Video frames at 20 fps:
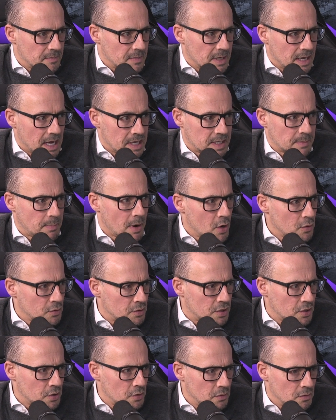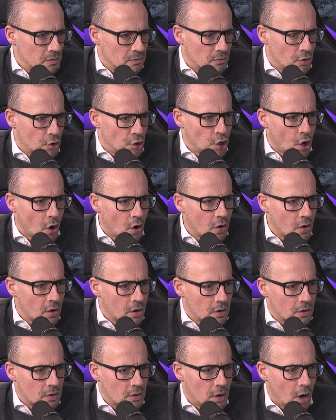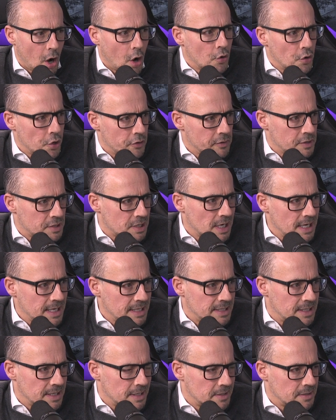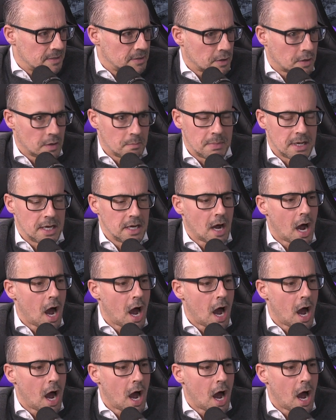as opposed to long, onerous leases that can be a